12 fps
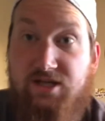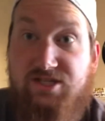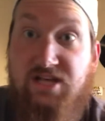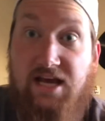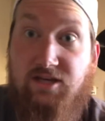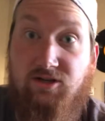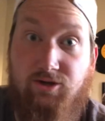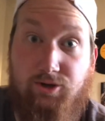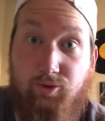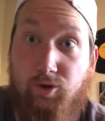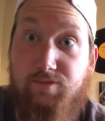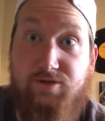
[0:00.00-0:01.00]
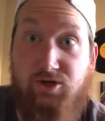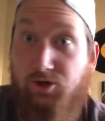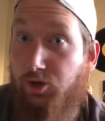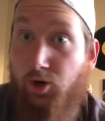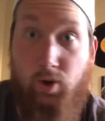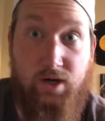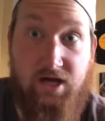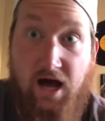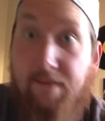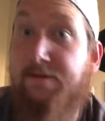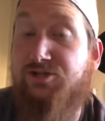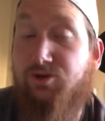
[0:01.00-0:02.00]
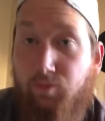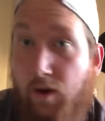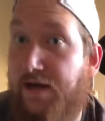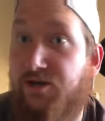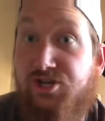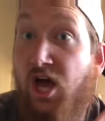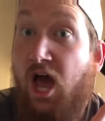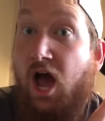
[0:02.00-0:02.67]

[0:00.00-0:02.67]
secular groups or comics or writers.